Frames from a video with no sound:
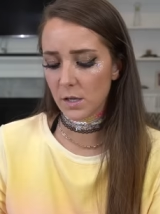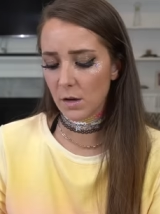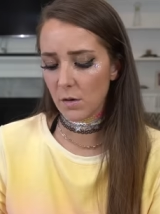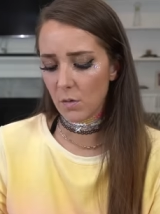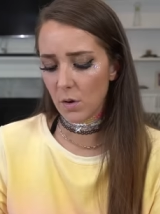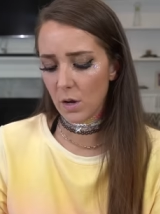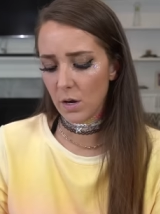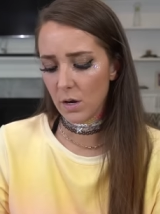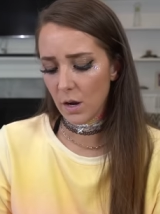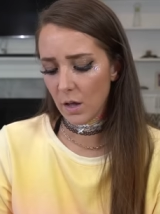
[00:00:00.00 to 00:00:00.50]

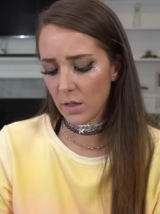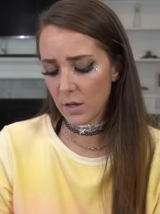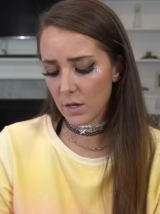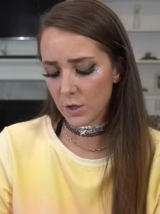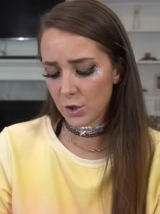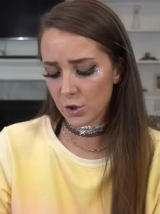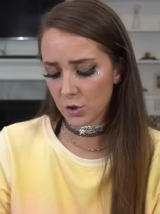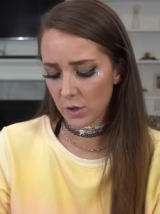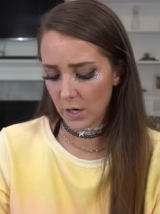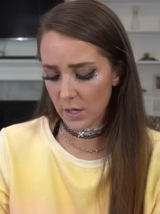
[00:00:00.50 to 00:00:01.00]
So another
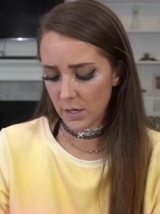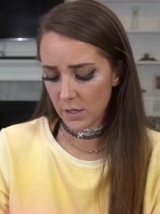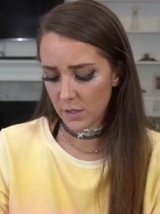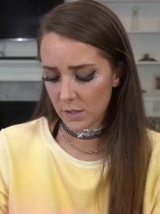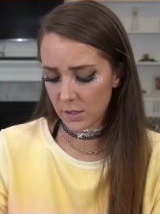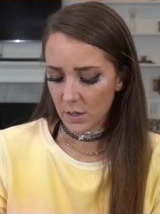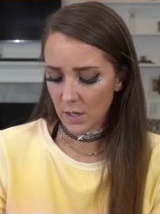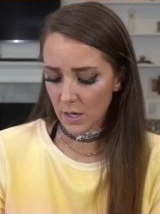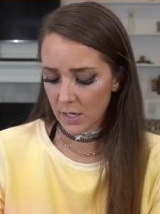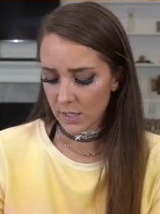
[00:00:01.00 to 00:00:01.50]

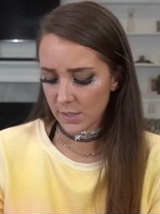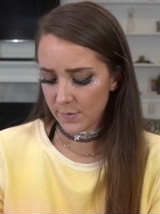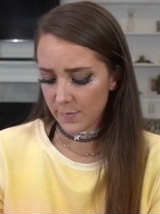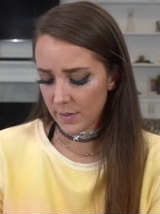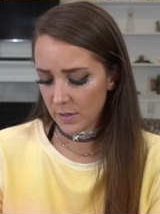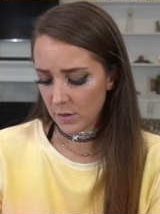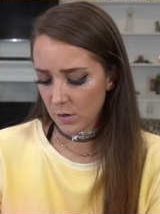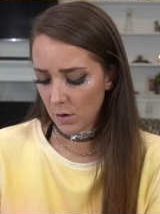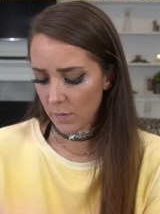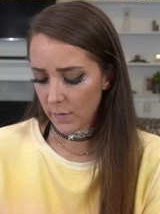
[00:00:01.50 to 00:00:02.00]
trend that has
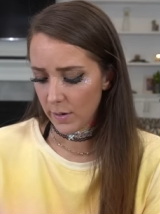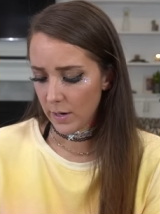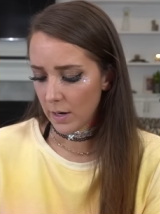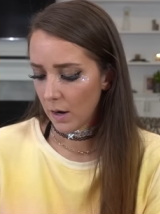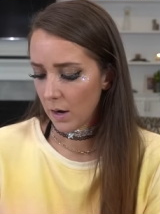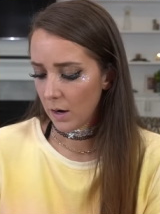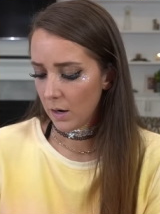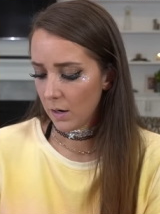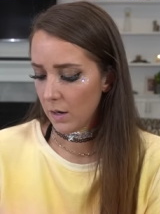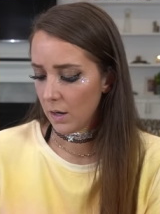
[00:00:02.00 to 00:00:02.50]
been going
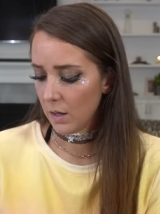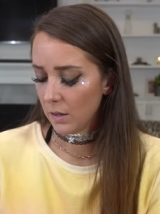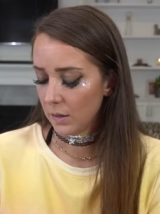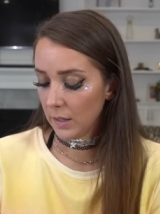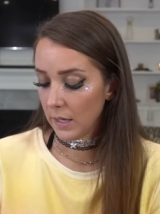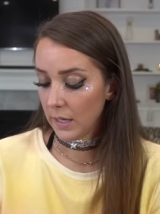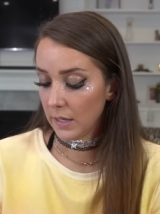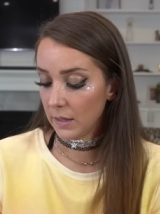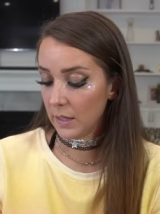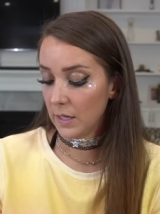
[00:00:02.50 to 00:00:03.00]
on
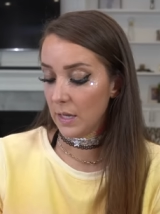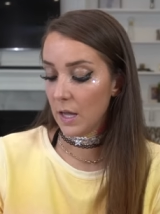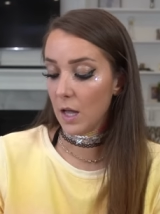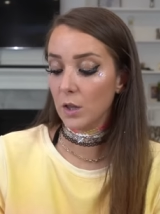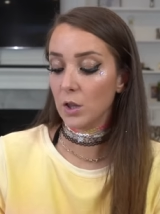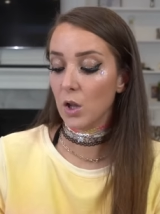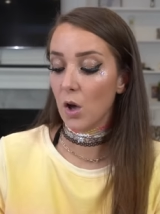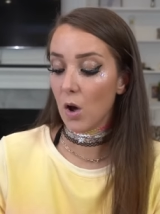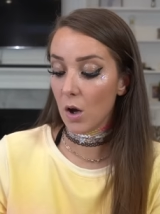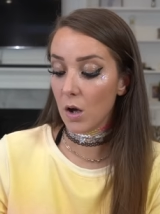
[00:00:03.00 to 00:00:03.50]
lately,
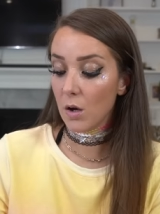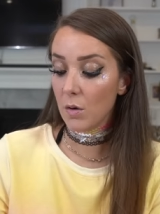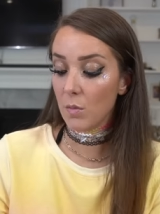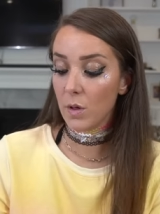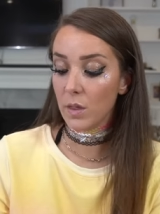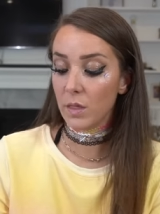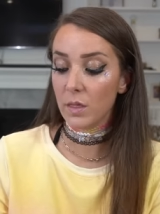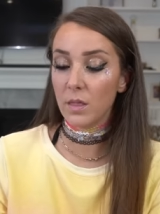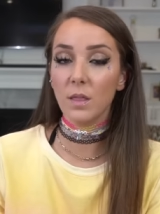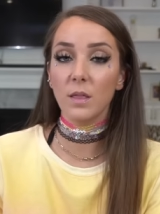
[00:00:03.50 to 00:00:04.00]
along
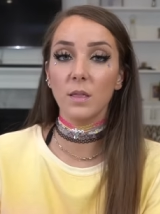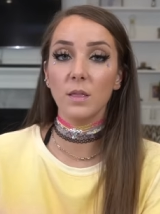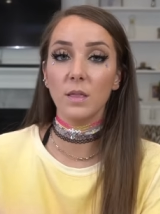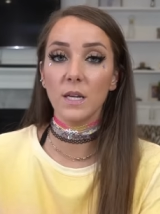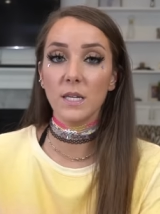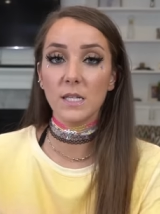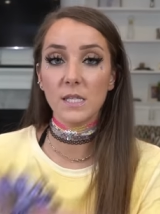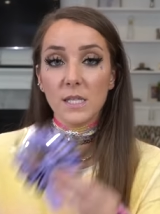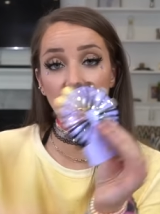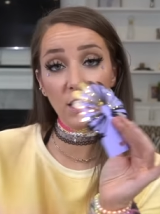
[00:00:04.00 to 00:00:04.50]
with these